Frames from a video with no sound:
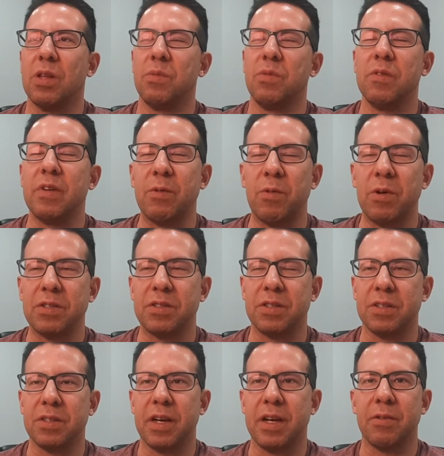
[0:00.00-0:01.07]
well, the movie was
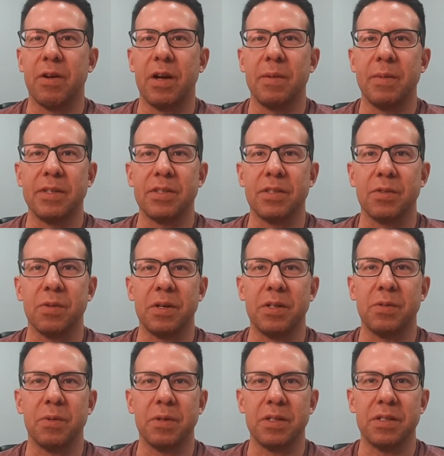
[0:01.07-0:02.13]
delayed, right? I mean, it's a
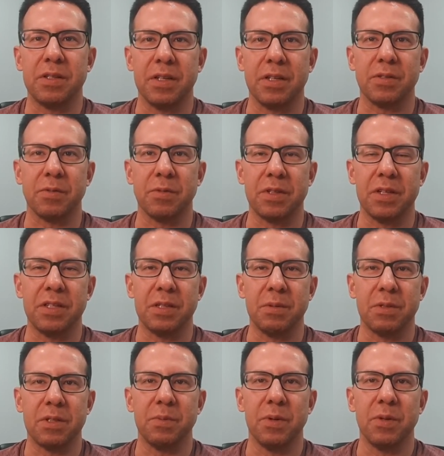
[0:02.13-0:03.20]
2026 release. Yeah. It
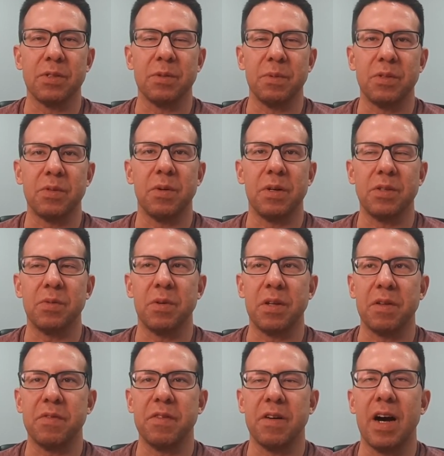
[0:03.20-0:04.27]
was supposed to be
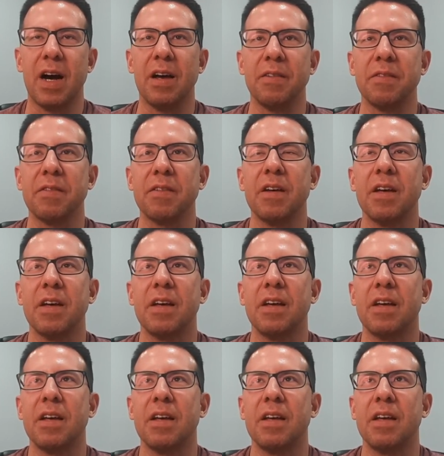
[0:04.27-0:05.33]
2025.
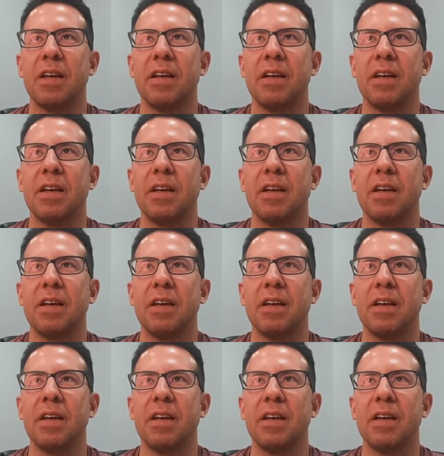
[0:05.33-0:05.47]
Yeah.